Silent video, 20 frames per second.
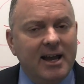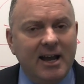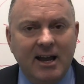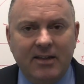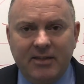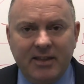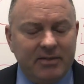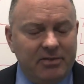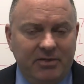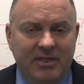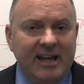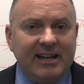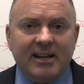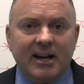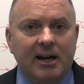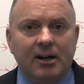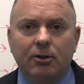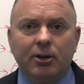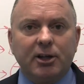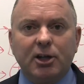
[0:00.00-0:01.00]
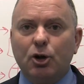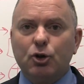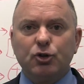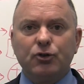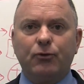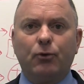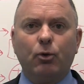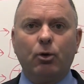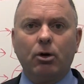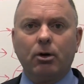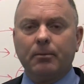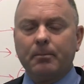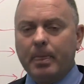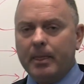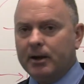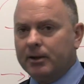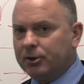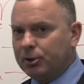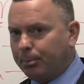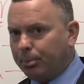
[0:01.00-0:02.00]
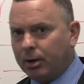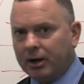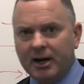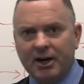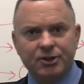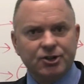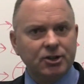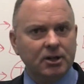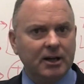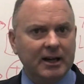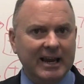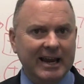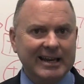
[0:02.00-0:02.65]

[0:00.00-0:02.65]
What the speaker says: And that not only goes for depression,